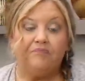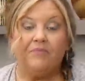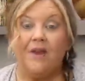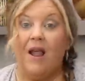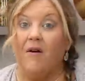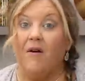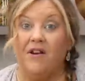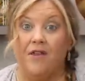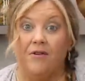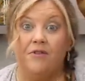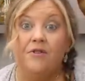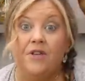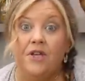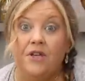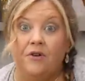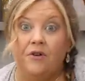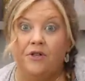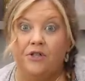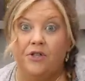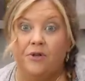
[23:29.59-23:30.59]
Now, another thing
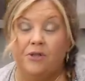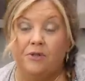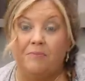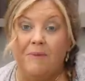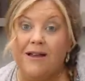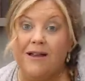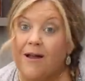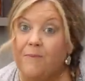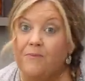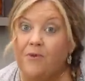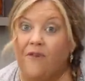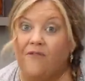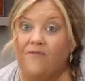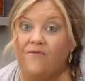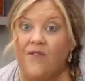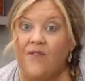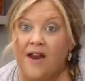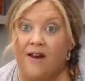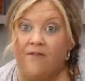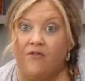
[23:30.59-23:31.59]
you can do is make up your
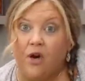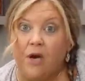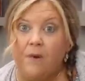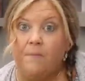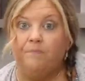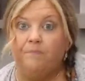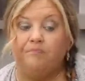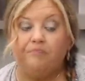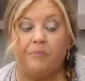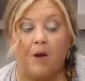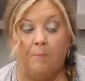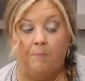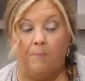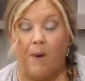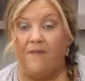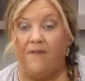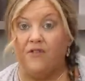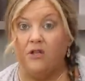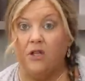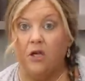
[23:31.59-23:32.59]
favorite
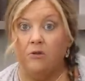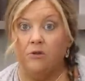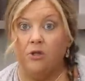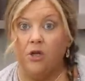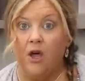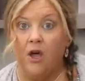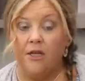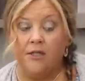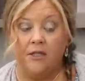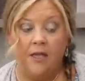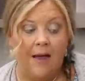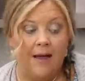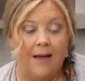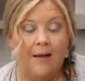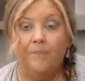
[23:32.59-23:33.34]
buffalo sauce,